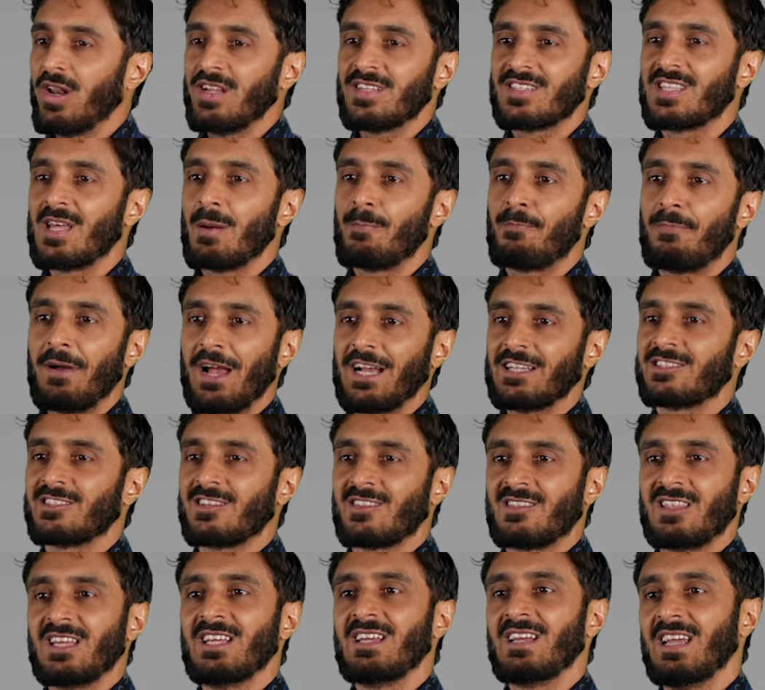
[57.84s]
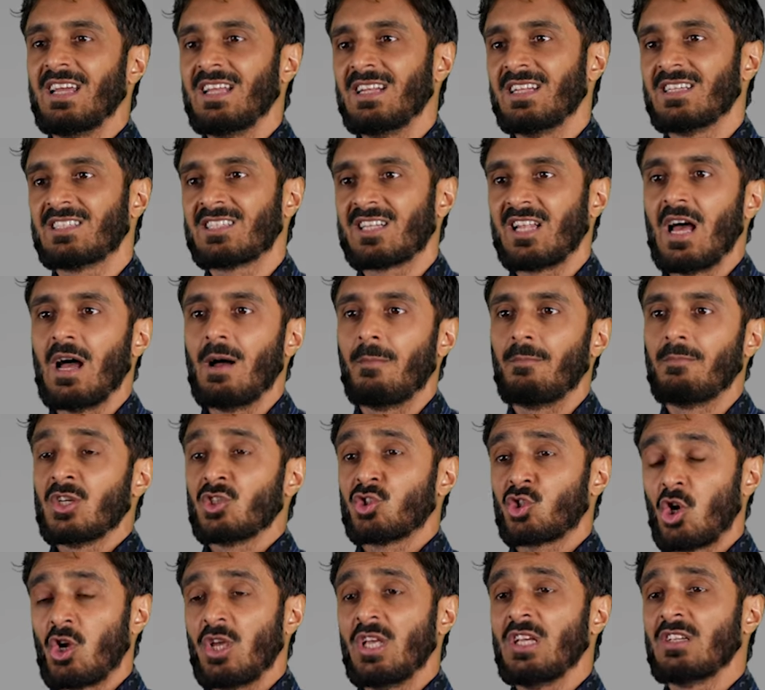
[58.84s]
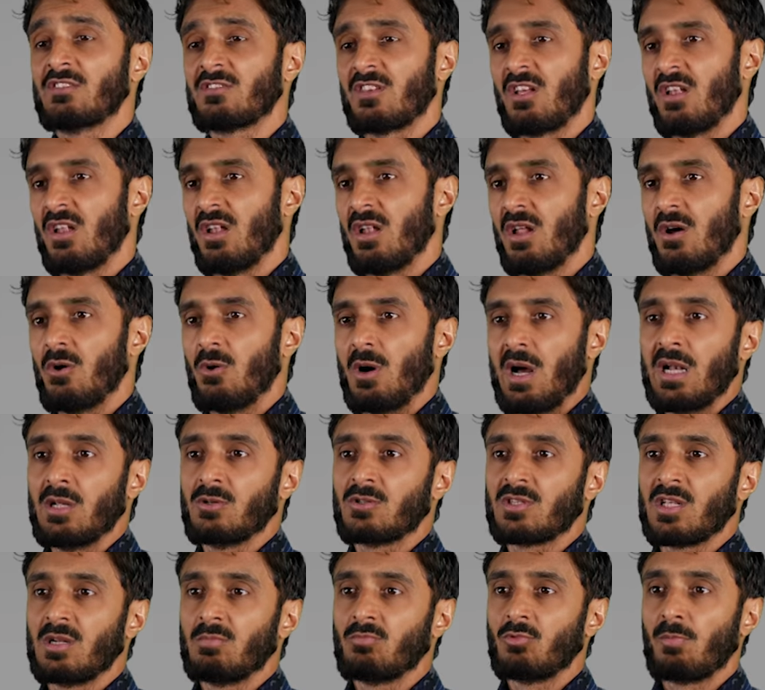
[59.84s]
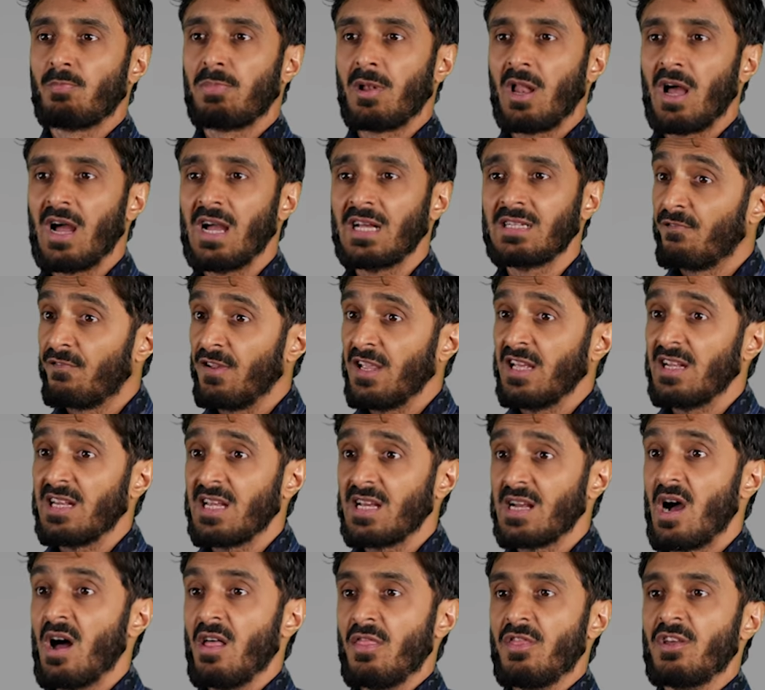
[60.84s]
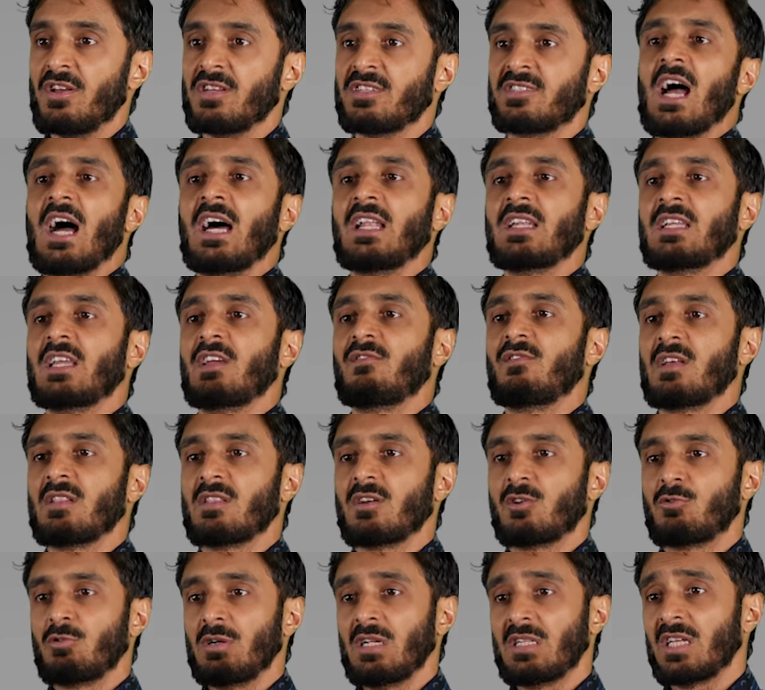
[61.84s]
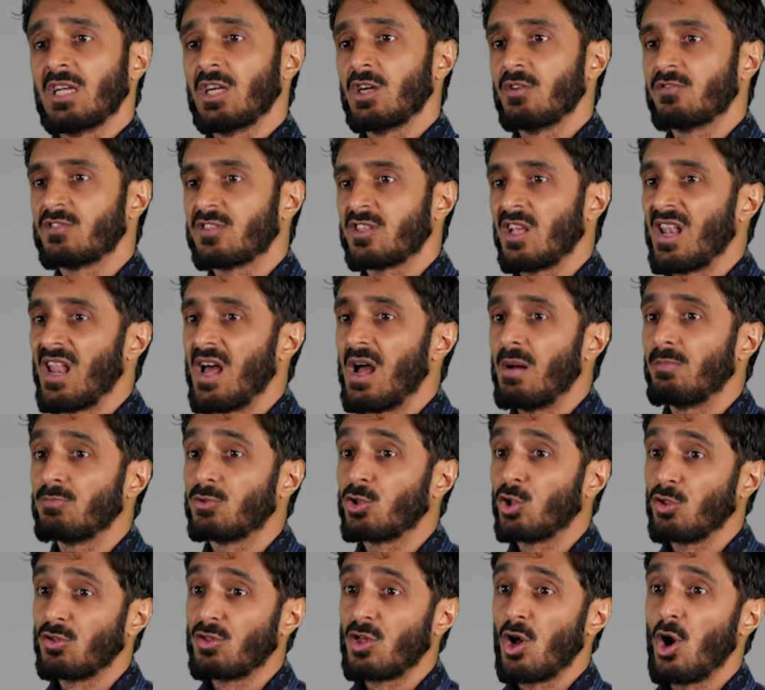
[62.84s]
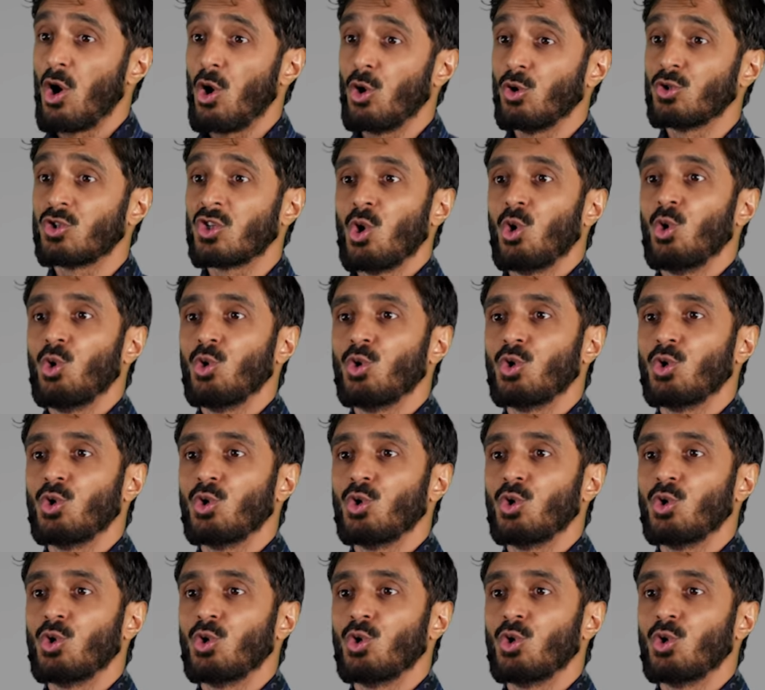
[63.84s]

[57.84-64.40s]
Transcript: is the best thing in Islam?" So he sallallahu alaihi wasallam replied, "Feeding others and giving the greeting of salam to those who